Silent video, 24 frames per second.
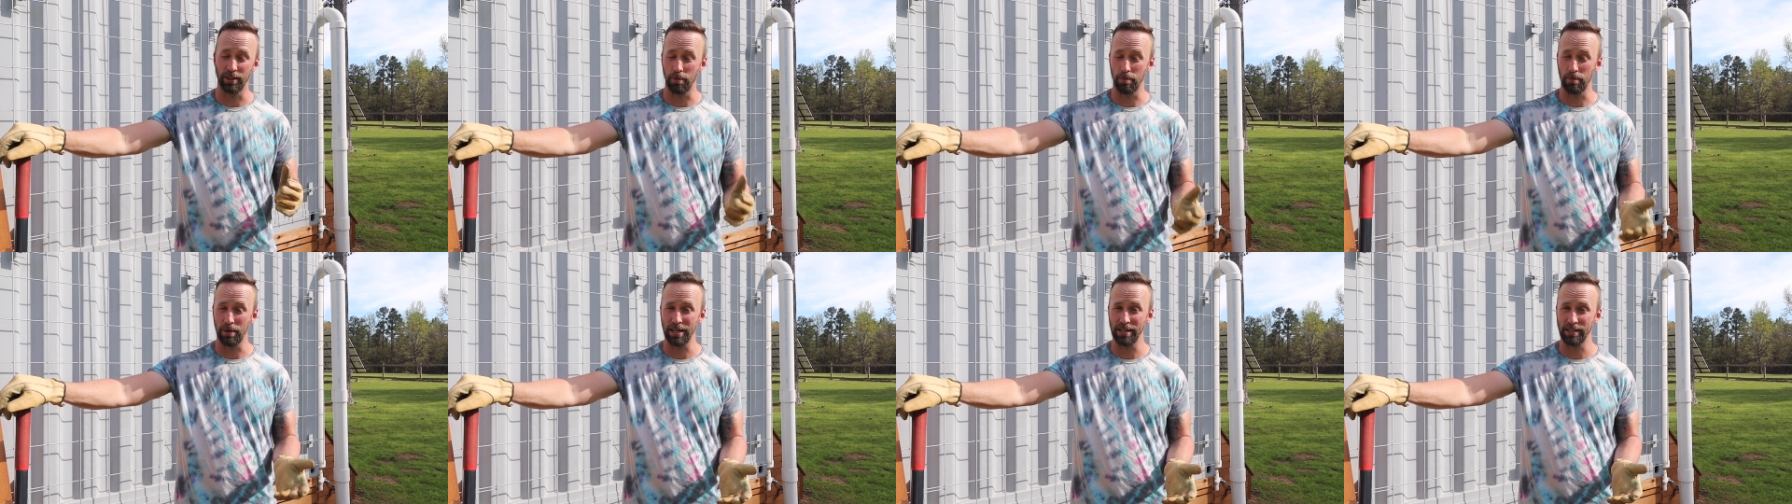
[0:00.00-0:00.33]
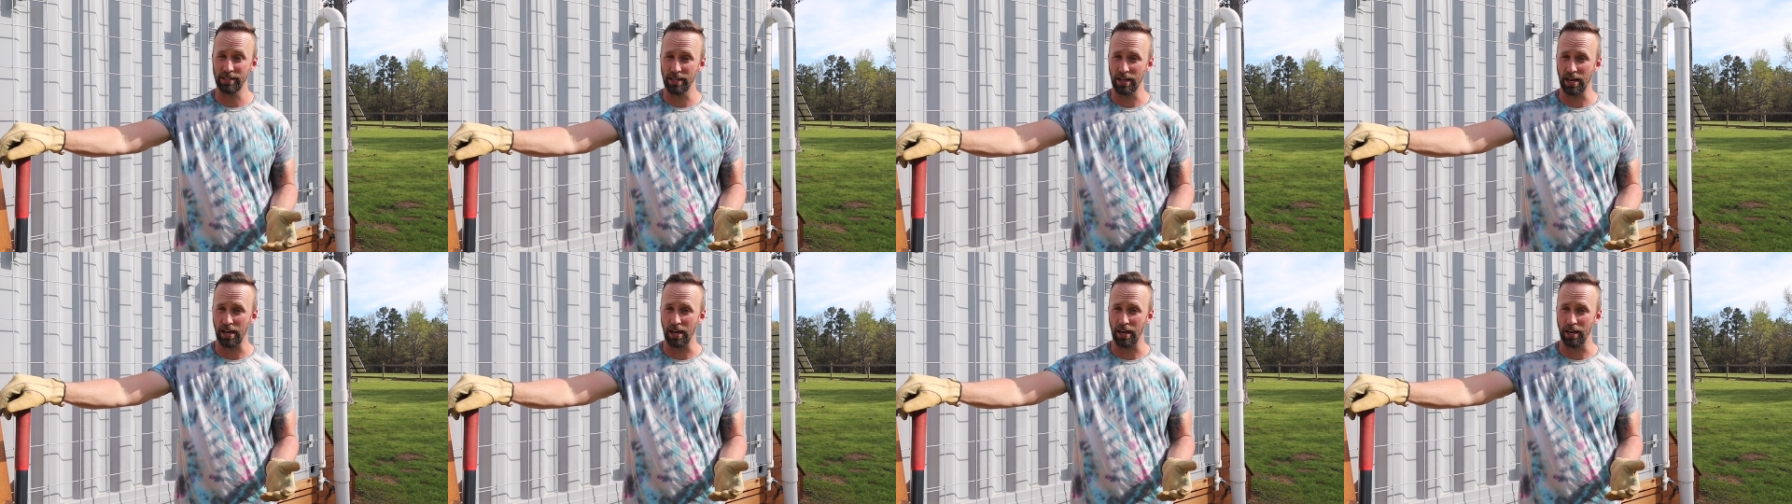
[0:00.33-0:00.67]
the
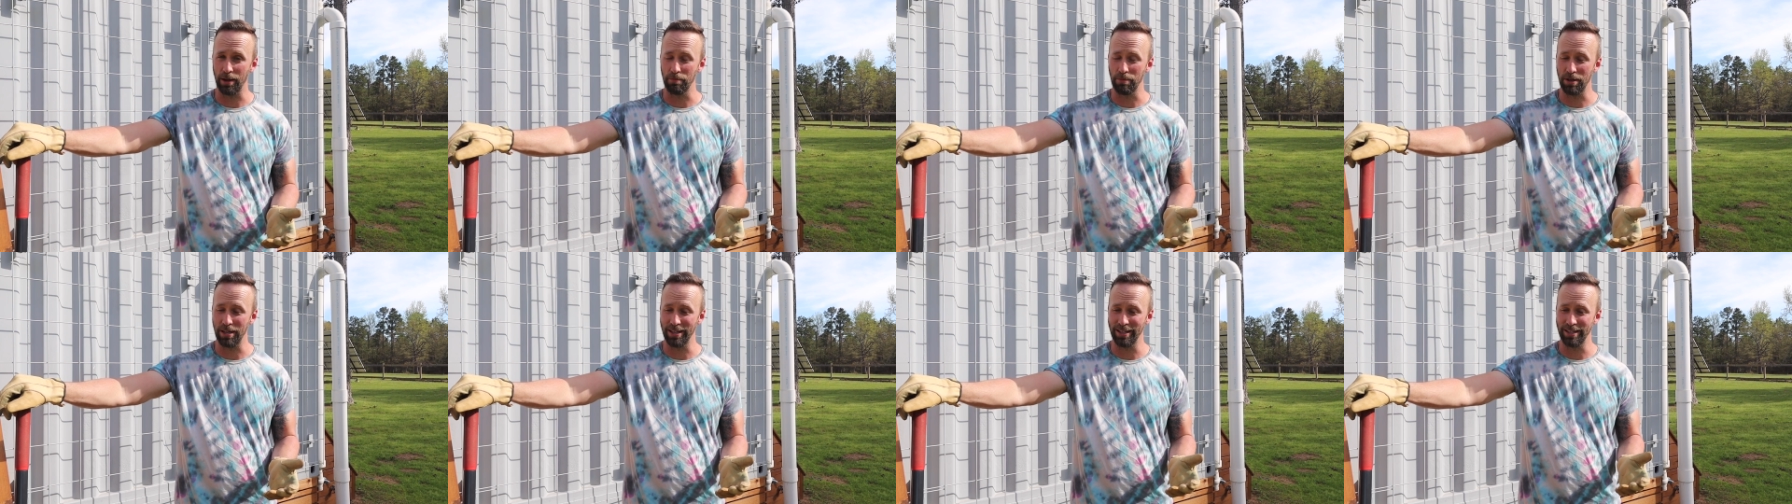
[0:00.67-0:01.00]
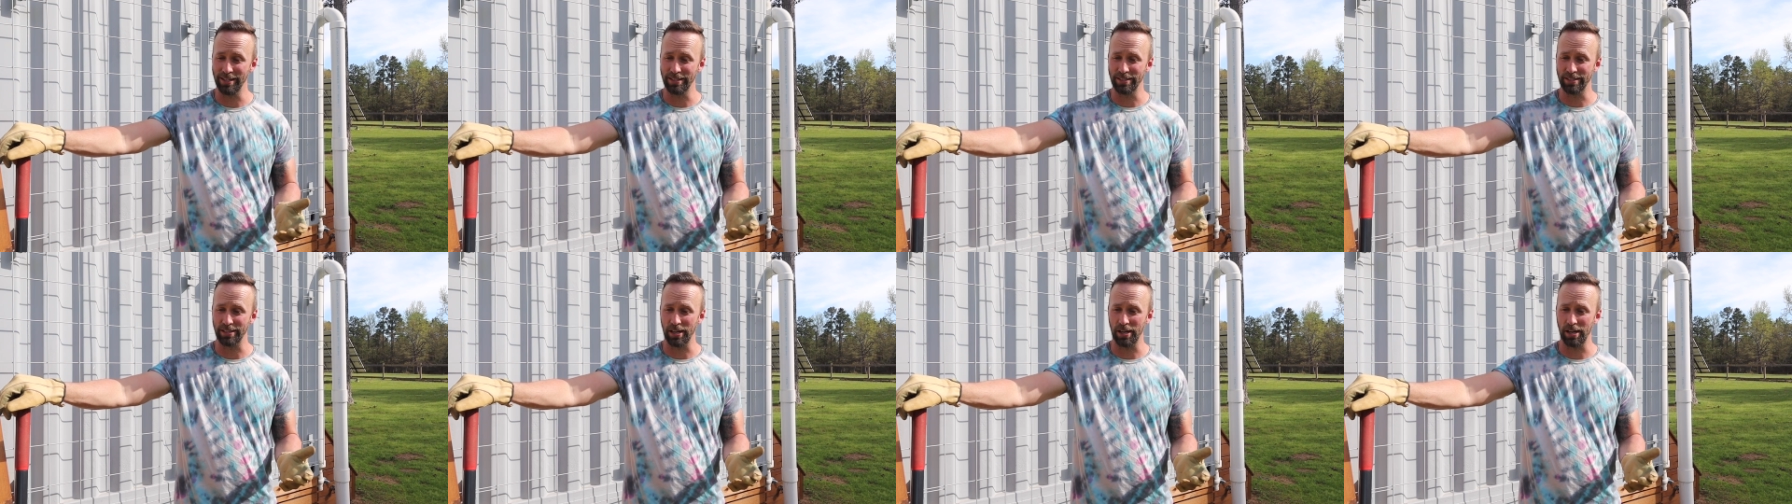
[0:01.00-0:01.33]
meantime
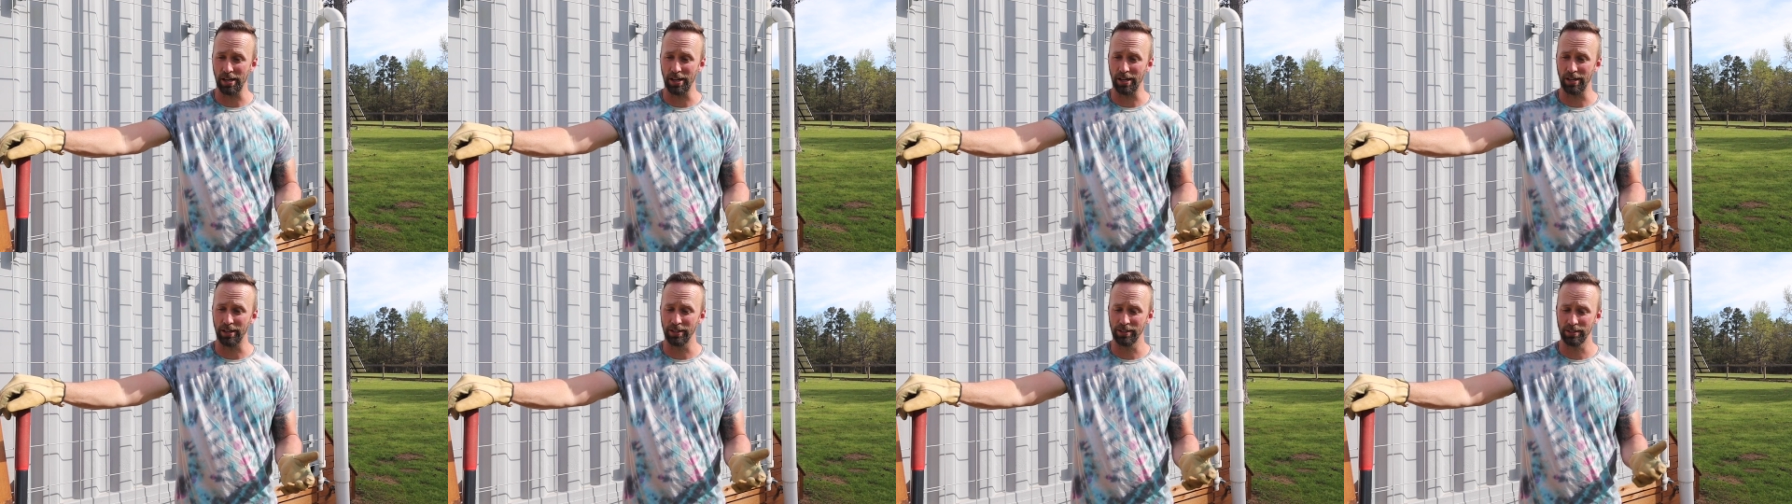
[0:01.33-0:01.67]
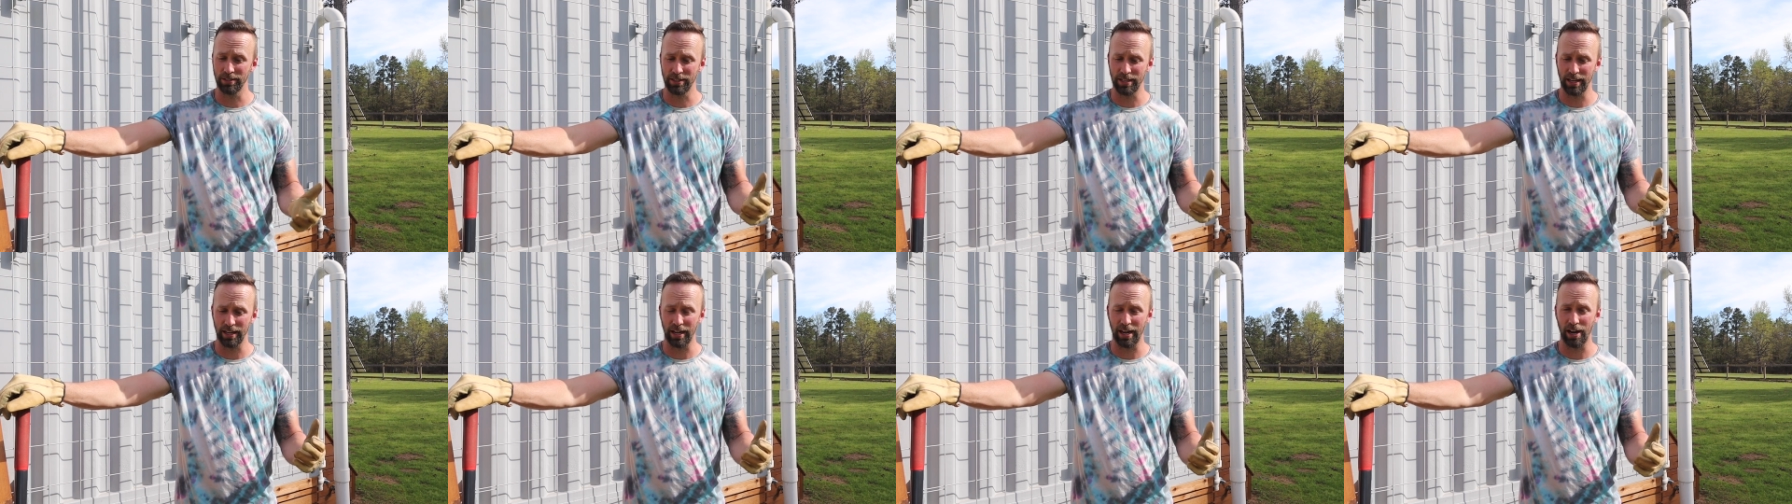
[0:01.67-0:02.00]
is uh,
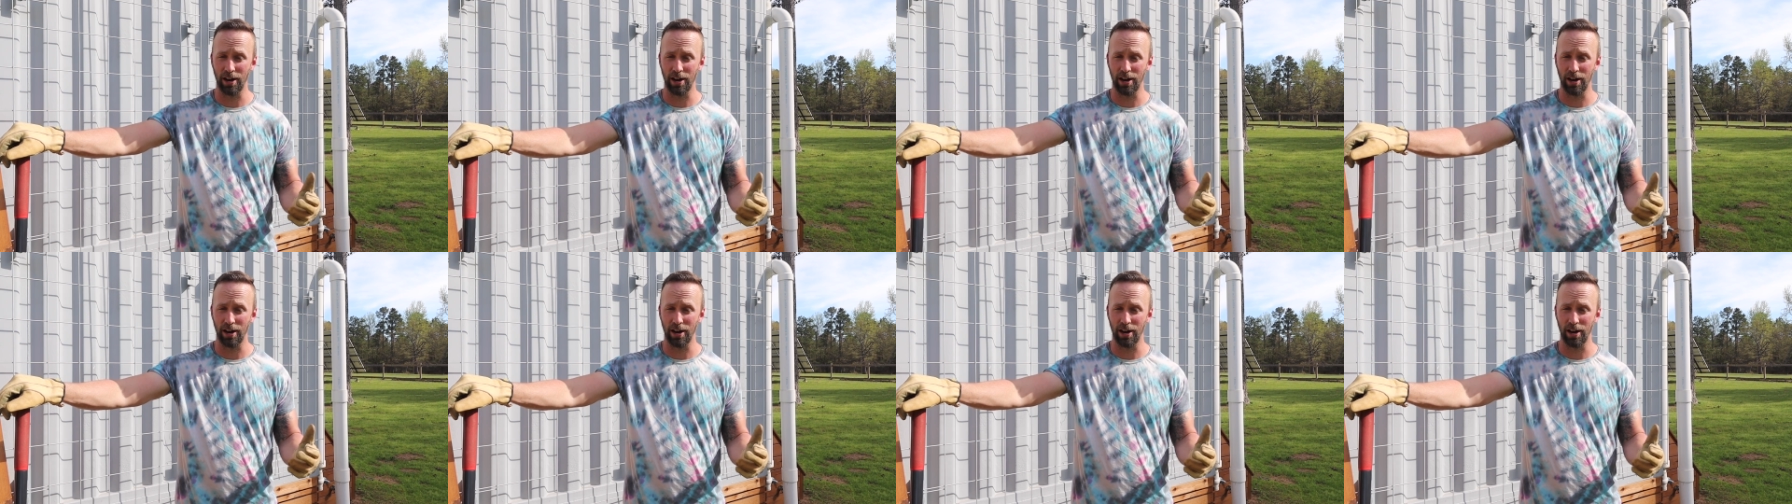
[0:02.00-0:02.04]
take